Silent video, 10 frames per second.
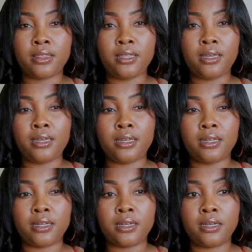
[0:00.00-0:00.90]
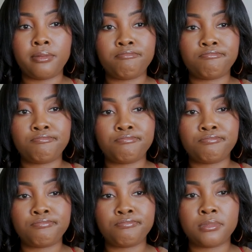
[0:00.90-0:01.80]
The
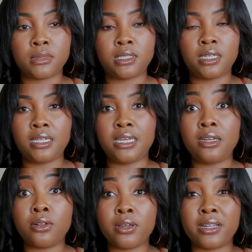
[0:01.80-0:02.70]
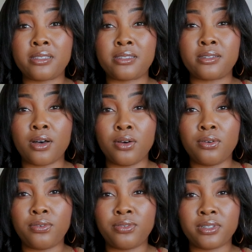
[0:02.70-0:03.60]
the needle
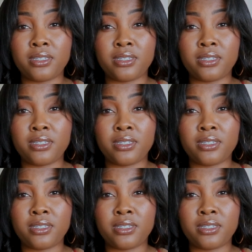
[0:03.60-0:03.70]
itself,